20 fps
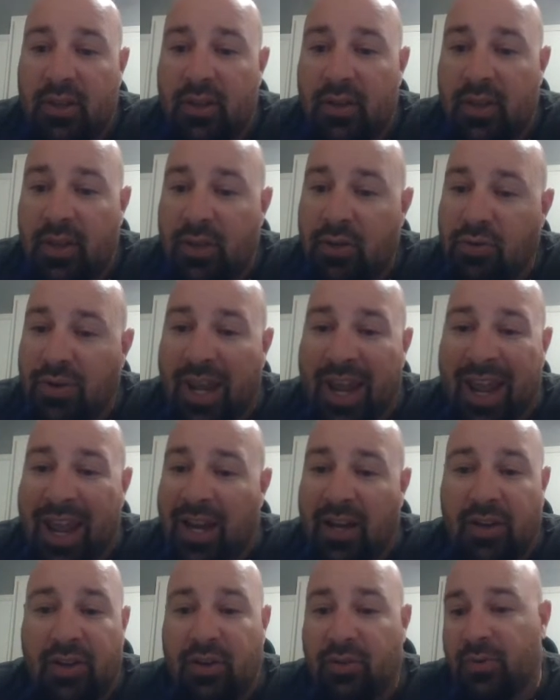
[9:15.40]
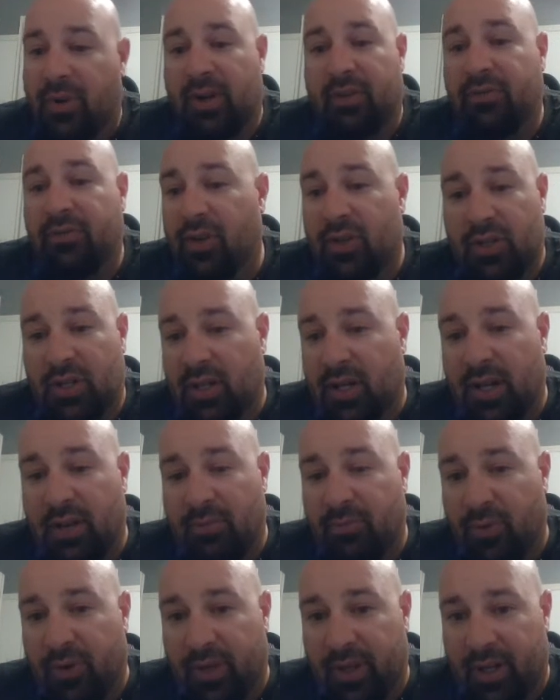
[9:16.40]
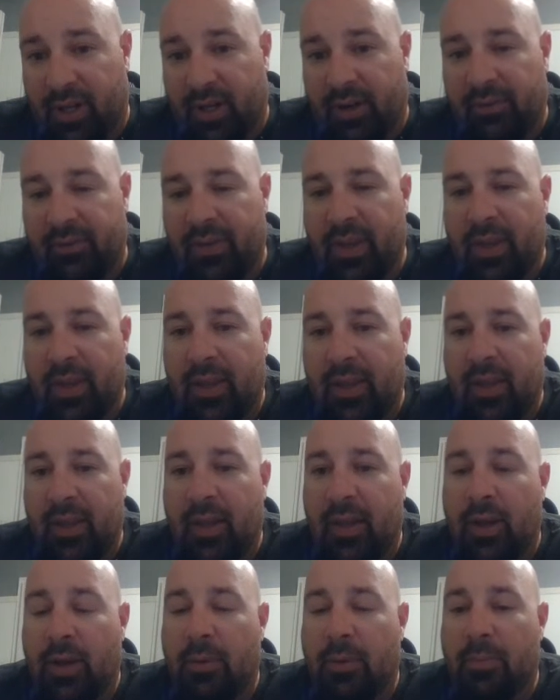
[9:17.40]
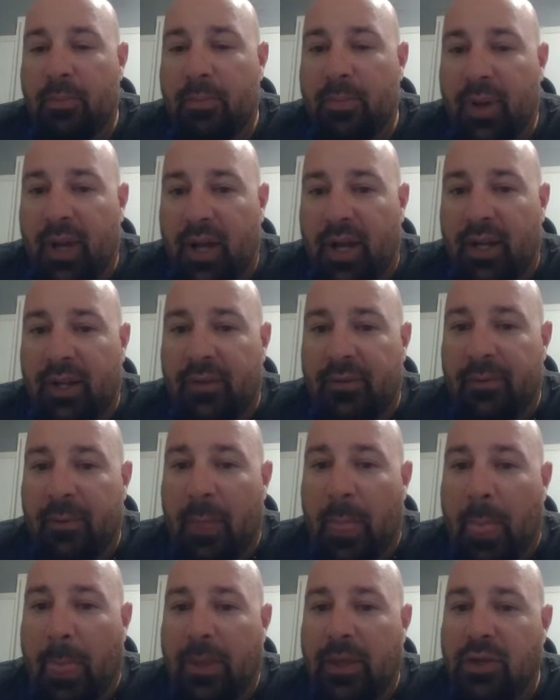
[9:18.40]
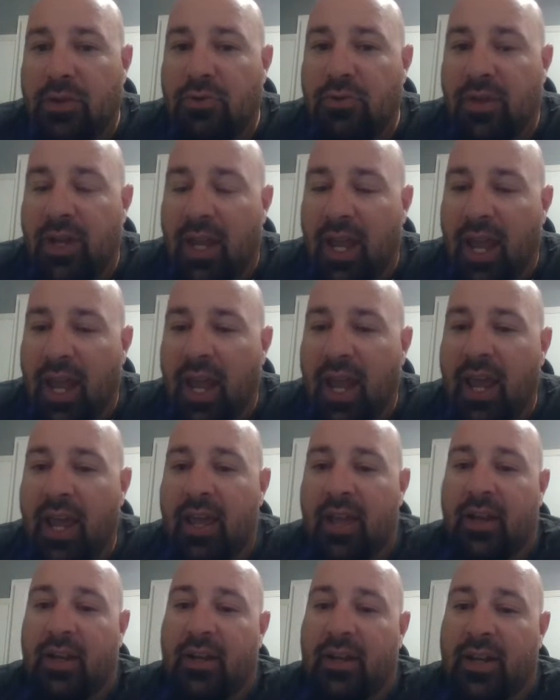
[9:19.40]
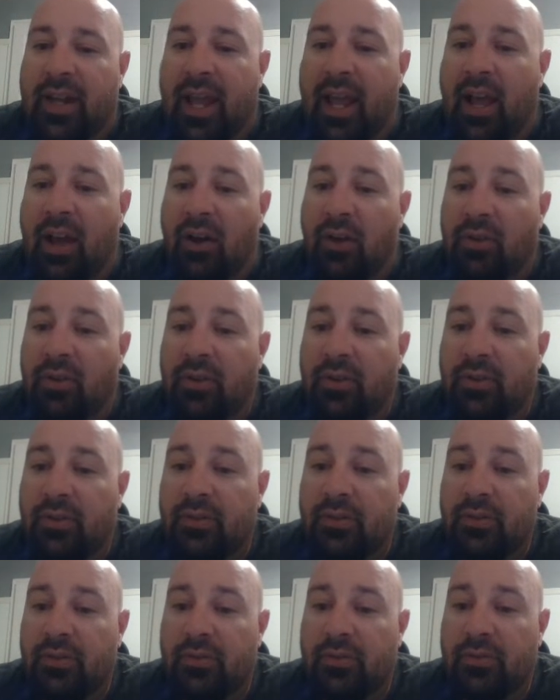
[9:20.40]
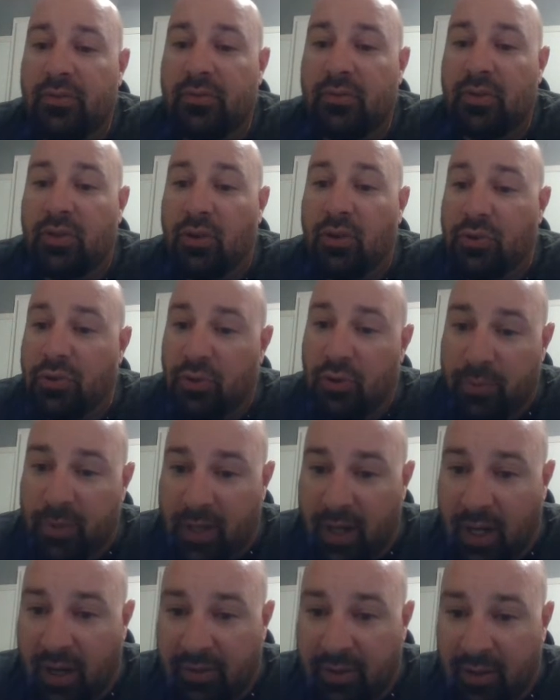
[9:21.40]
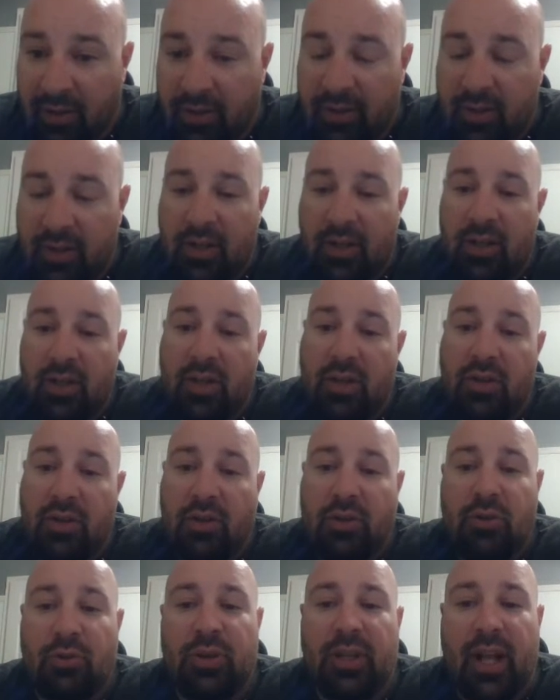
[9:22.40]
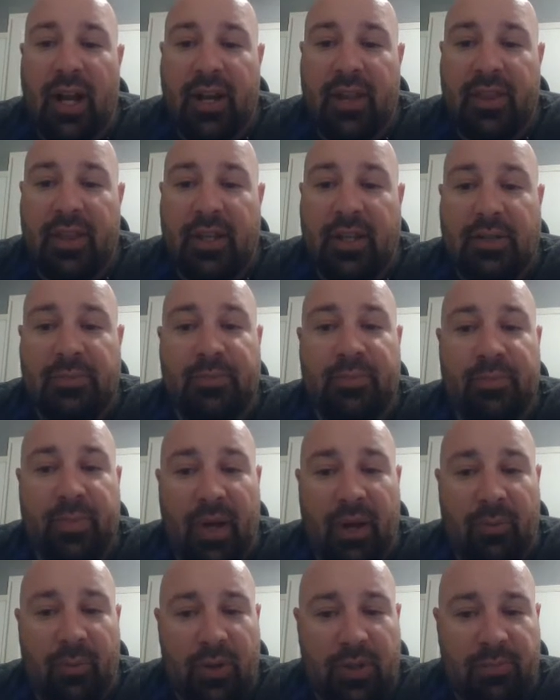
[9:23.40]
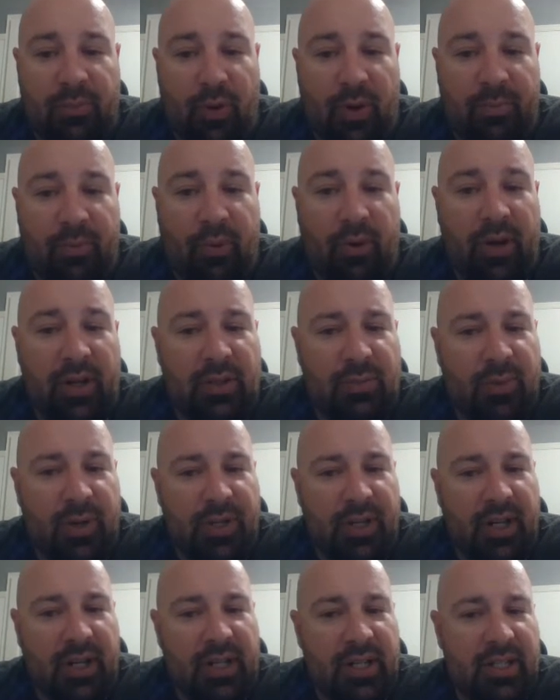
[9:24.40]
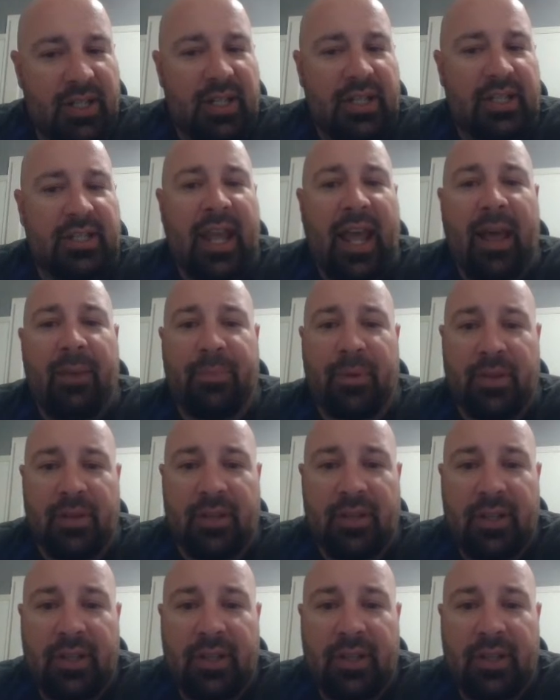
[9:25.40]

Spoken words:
you can't do any fishing anymore there. But you can now go scuba diving. You can do a lot of things. But what's more important is what you're going to see has happened